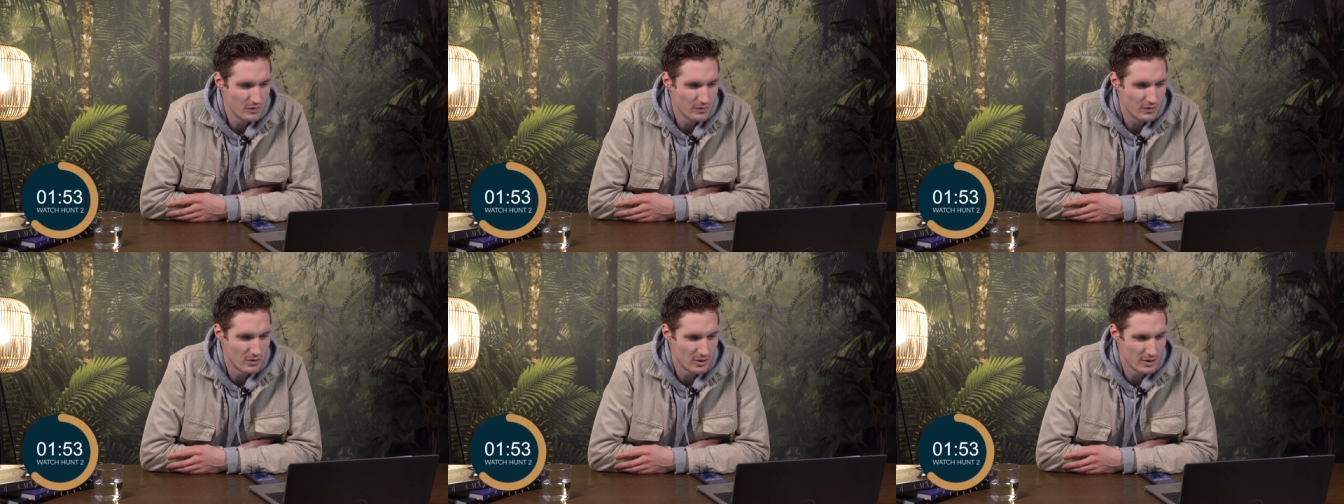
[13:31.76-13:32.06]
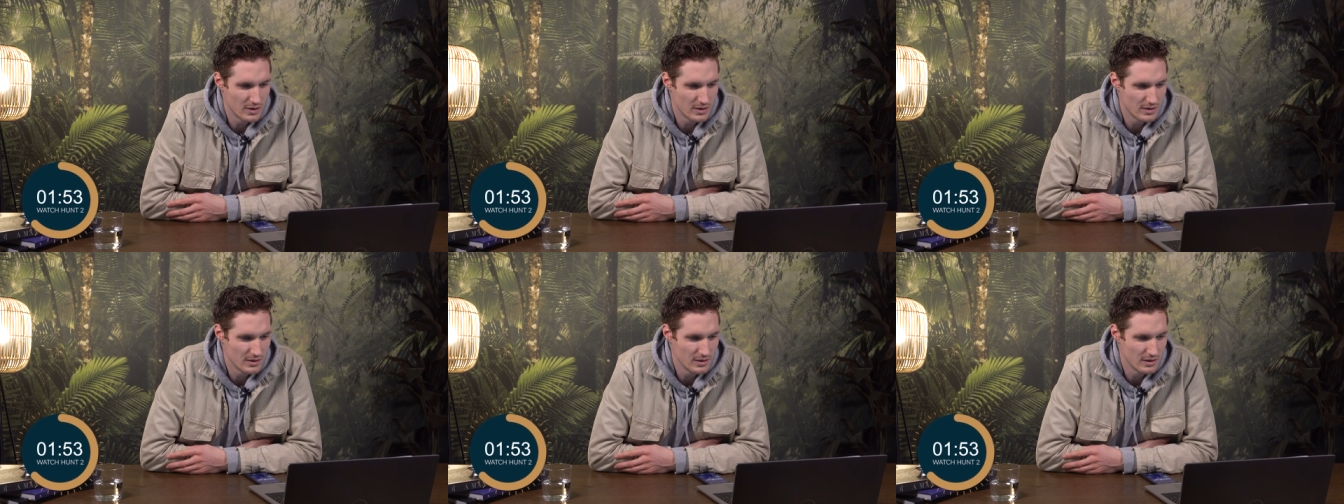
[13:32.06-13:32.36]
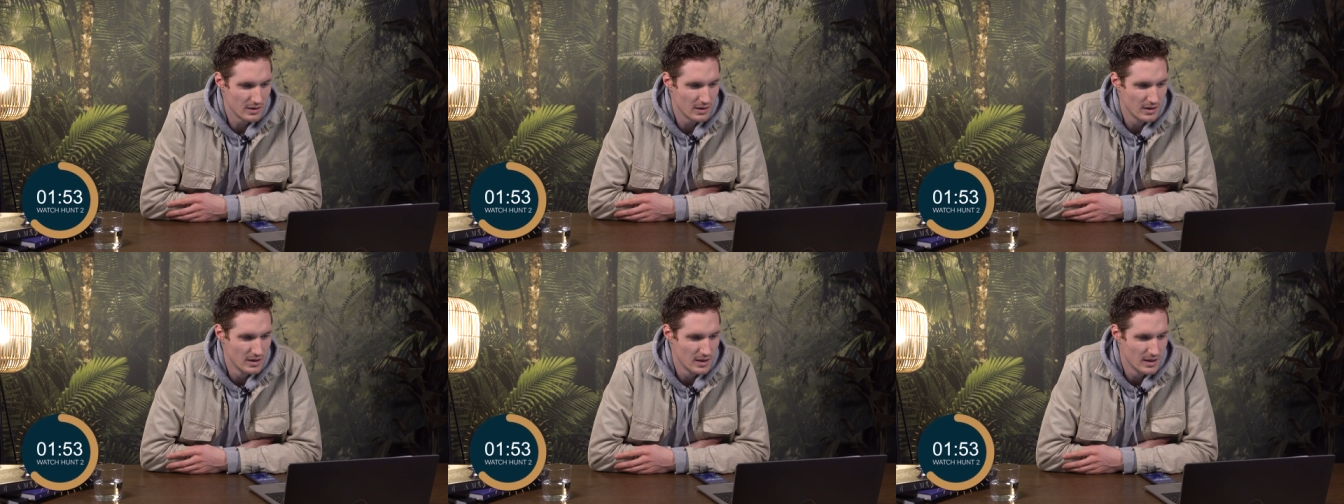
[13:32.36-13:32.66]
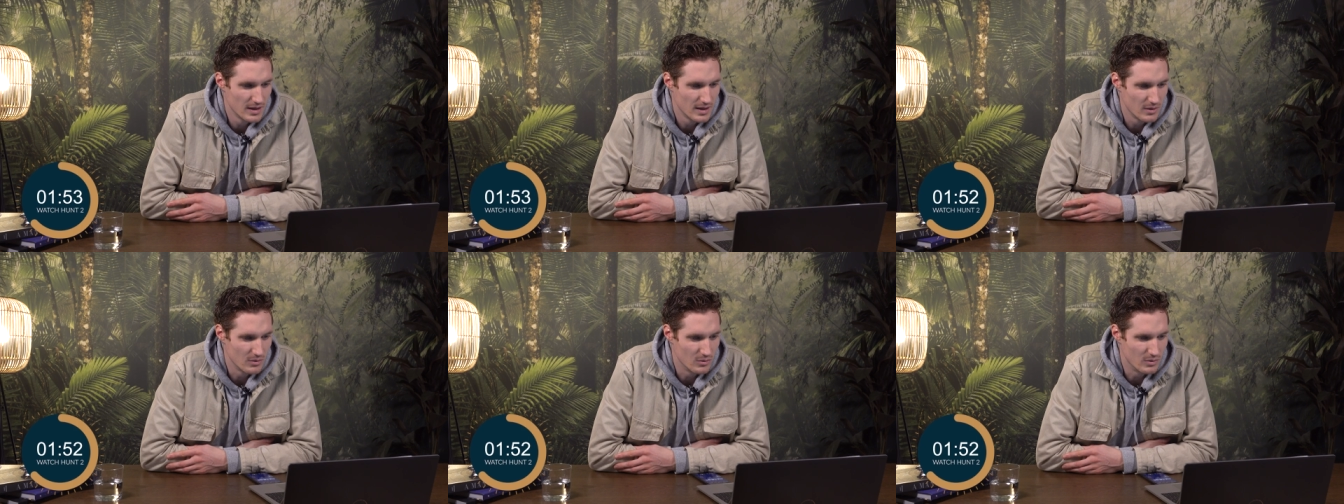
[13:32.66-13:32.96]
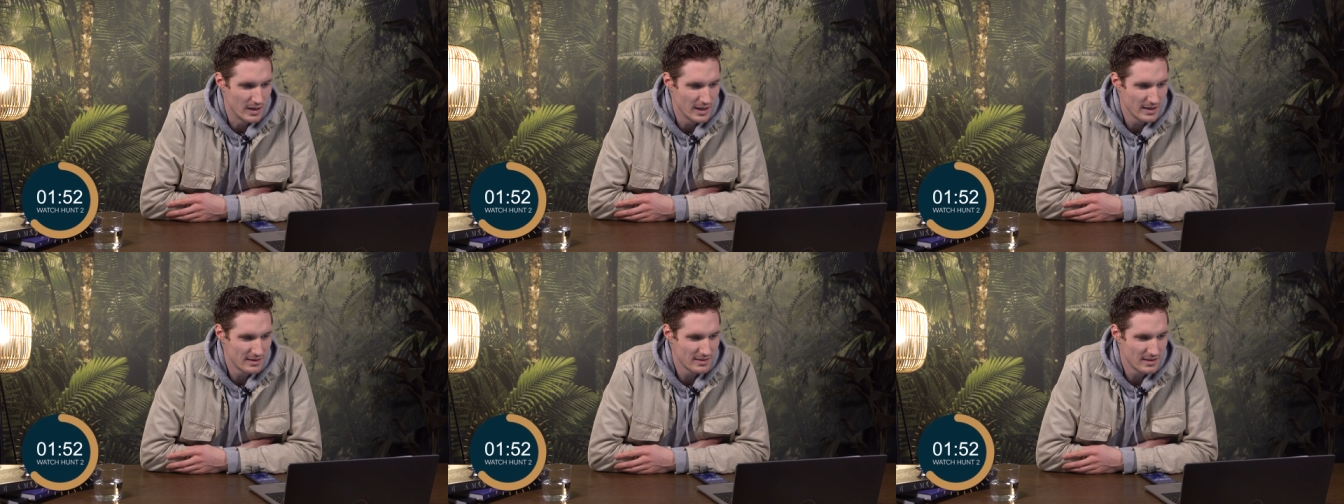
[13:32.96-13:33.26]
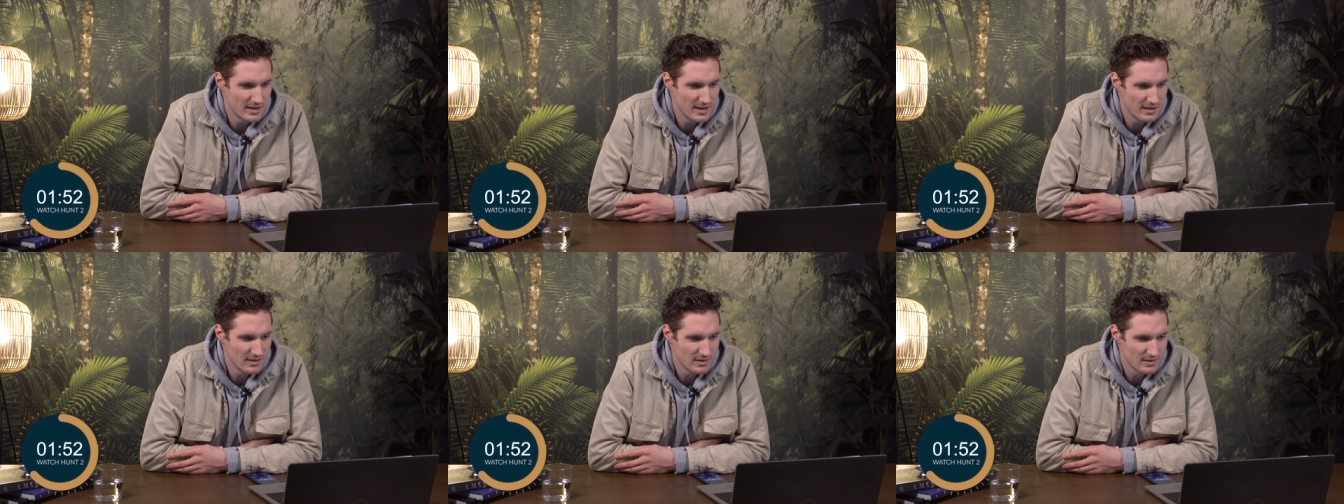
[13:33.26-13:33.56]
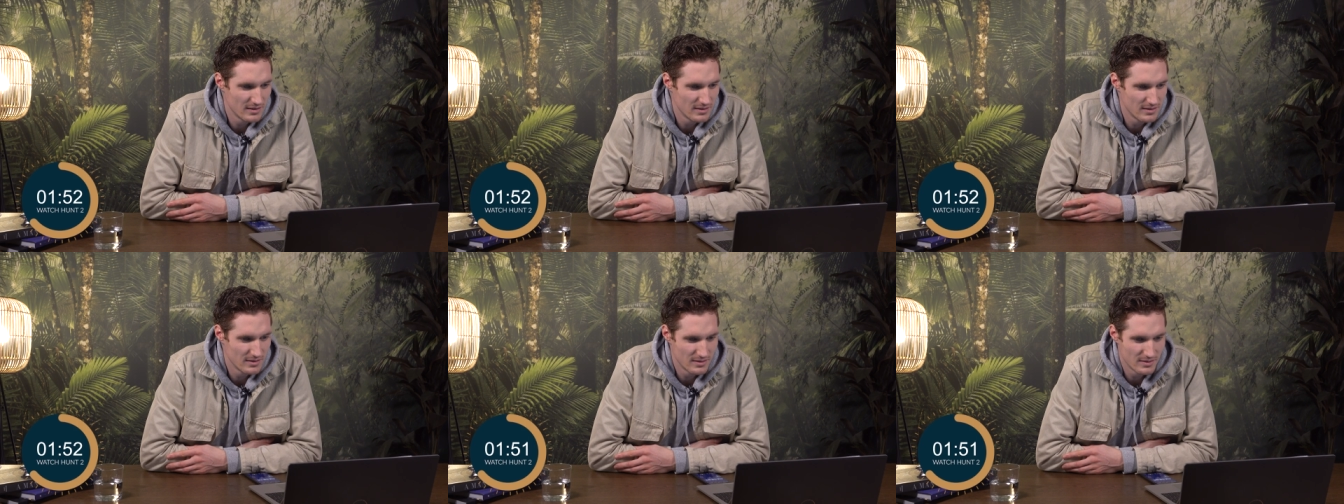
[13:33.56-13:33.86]
go for the white
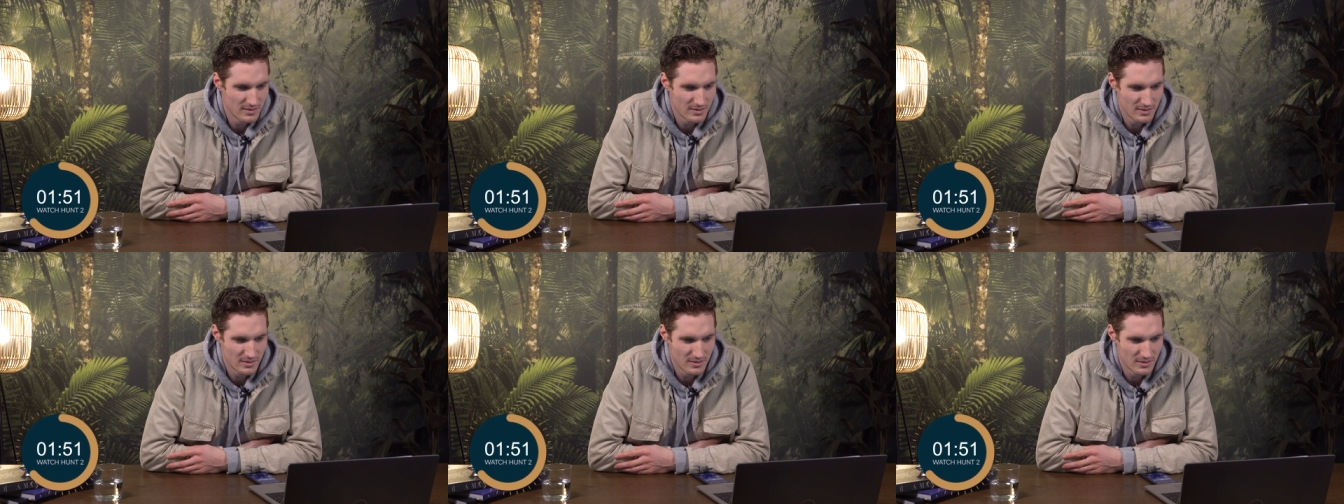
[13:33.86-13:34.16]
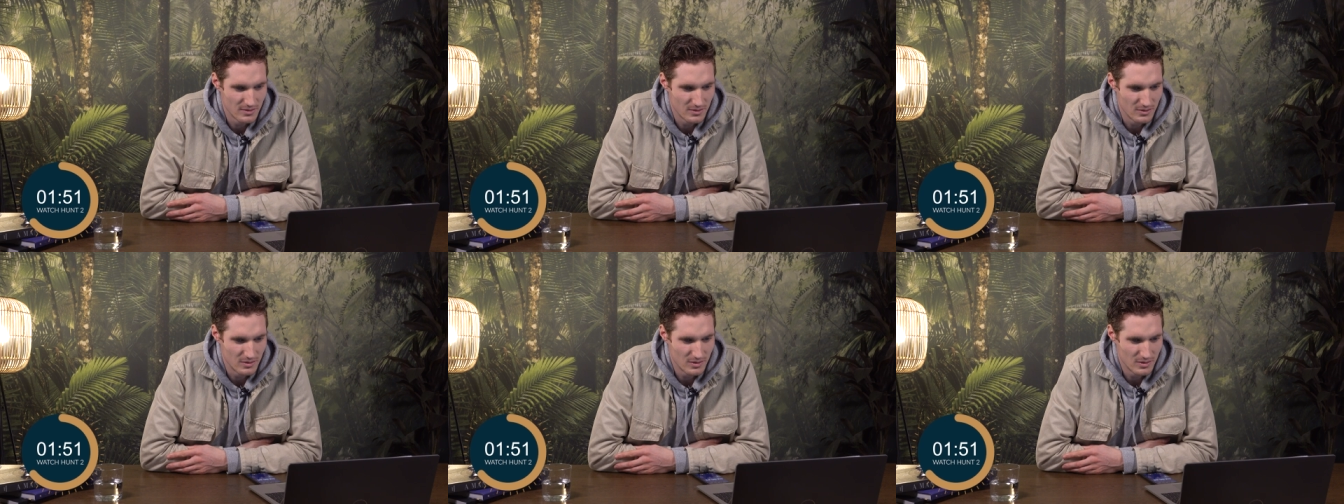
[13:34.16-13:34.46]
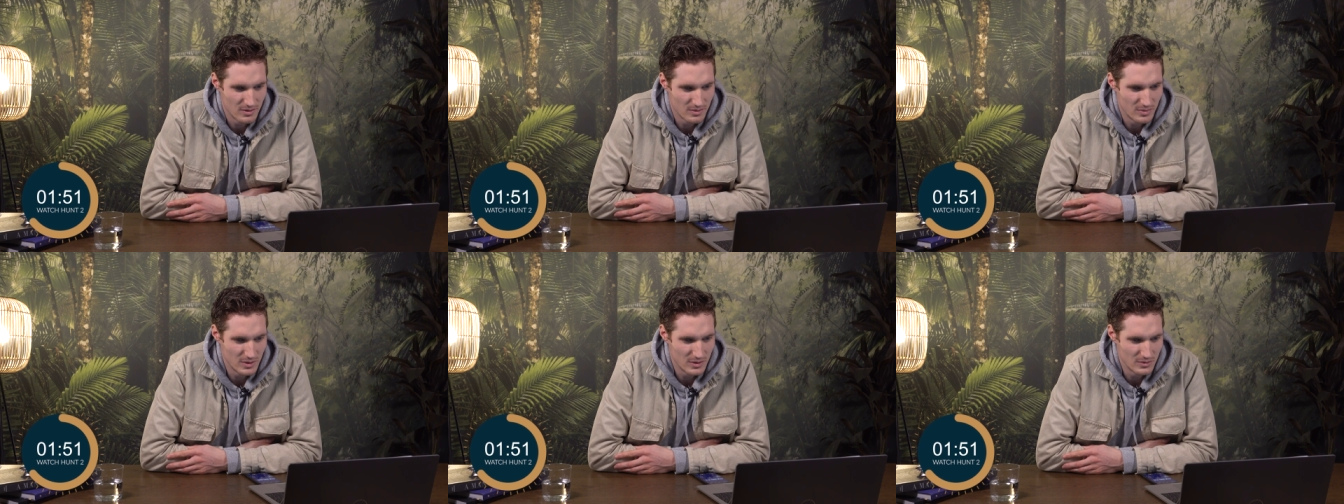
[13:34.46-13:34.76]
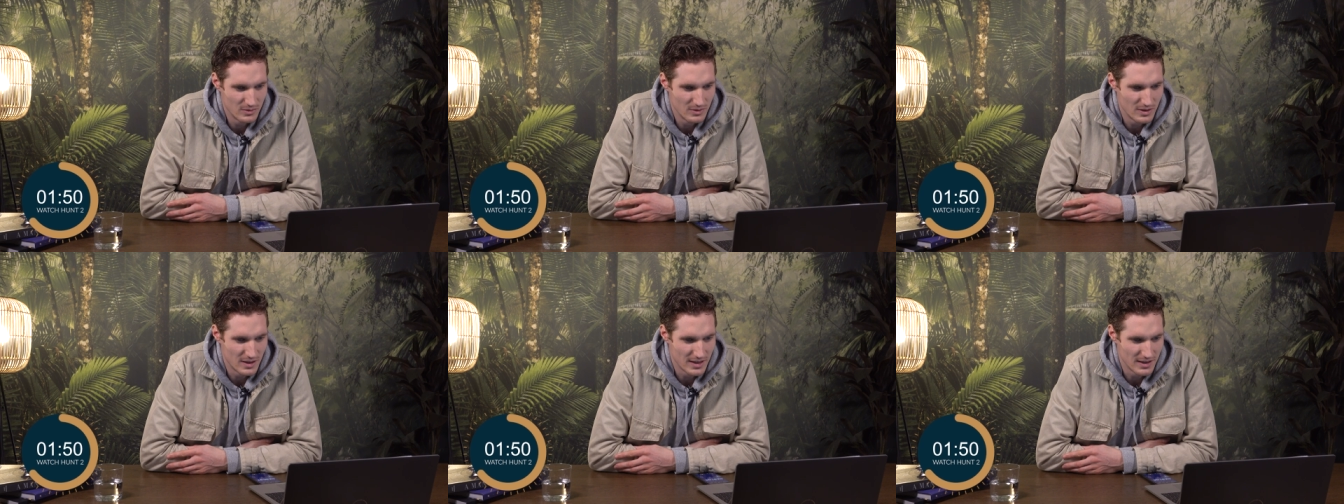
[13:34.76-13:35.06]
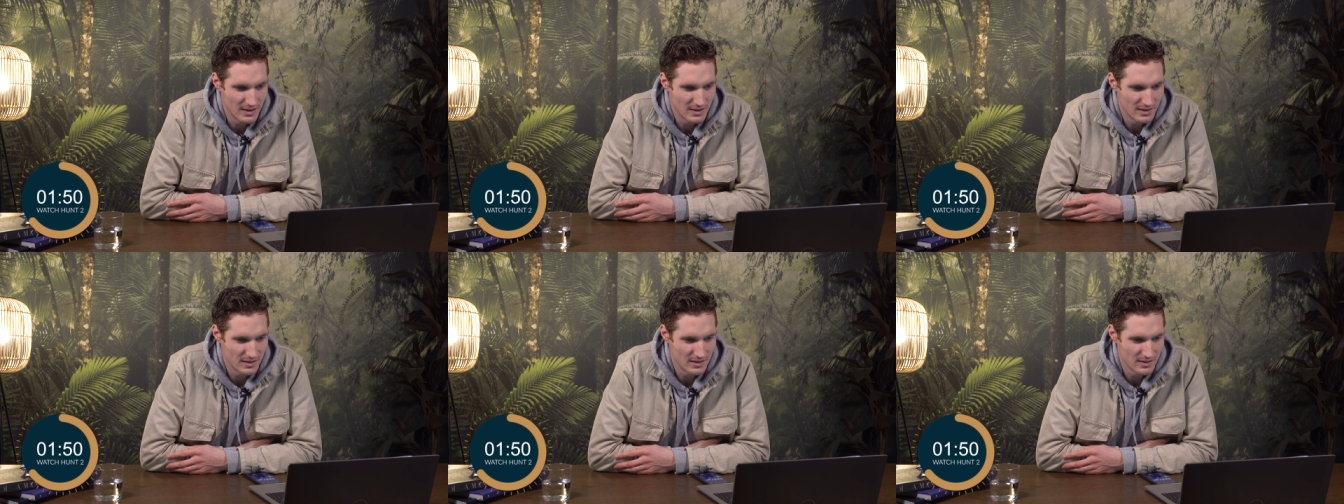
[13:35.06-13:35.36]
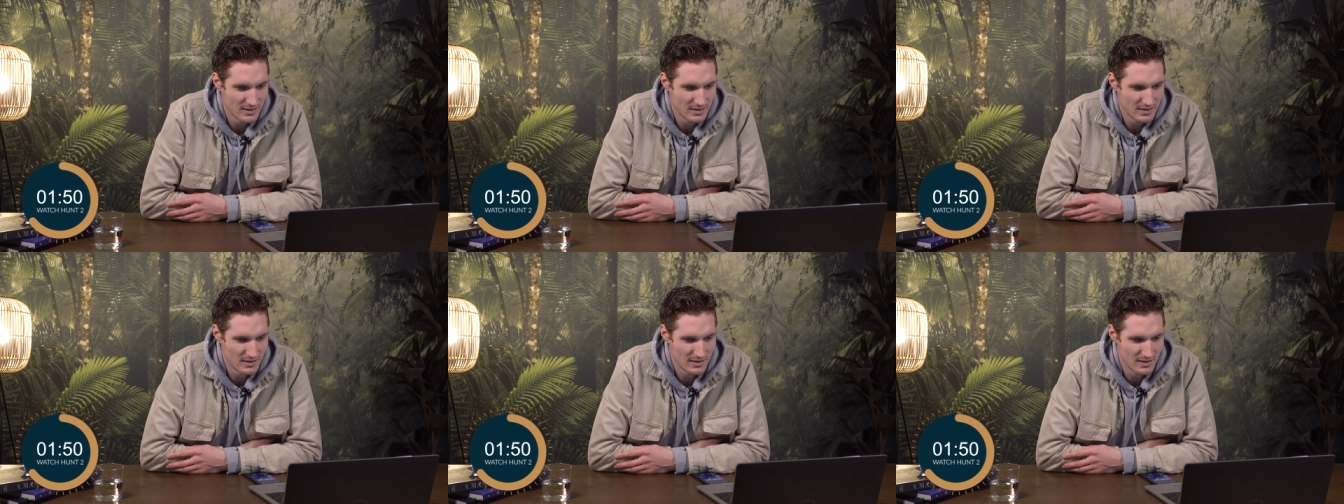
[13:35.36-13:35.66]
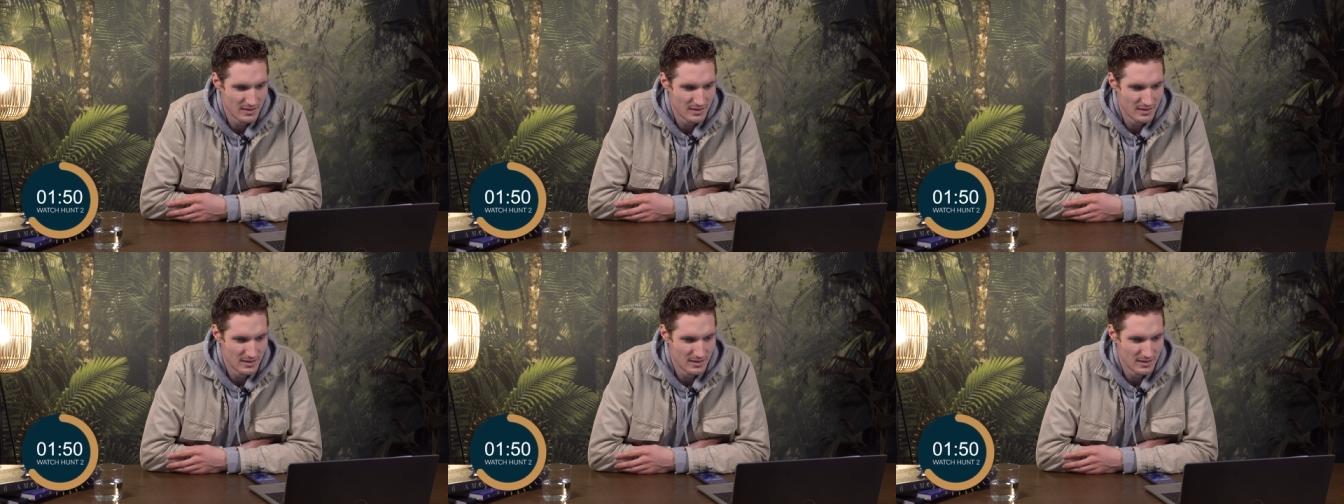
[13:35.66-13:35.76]
dial or blue dial here?